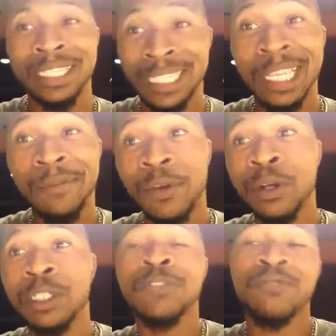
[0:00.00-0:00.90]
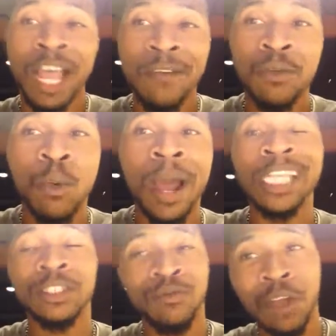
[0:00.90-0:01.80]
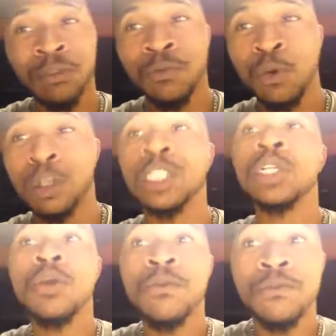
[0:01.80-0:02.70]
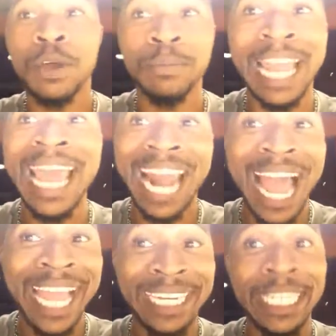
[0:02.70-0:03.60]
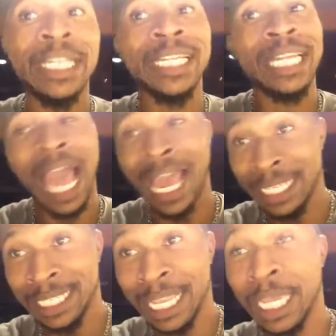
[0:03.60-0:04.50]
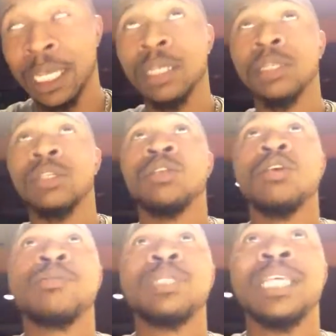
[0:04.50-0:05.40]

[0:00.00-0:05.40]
ten virgins, five were wise and five were foolish, from that ideal in Isaiah, you know what I'm